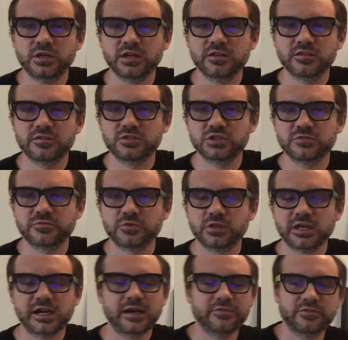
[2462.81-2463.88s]
Is it just for
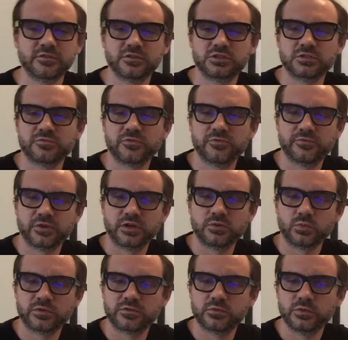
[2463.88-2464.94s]
laughs? Is it just for fun?
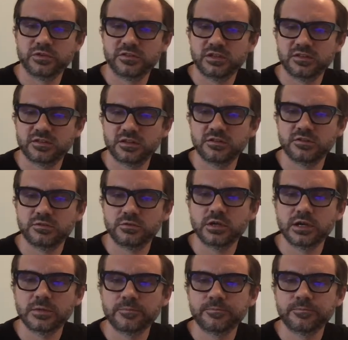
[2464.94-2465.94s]
What's the reason he said to do that?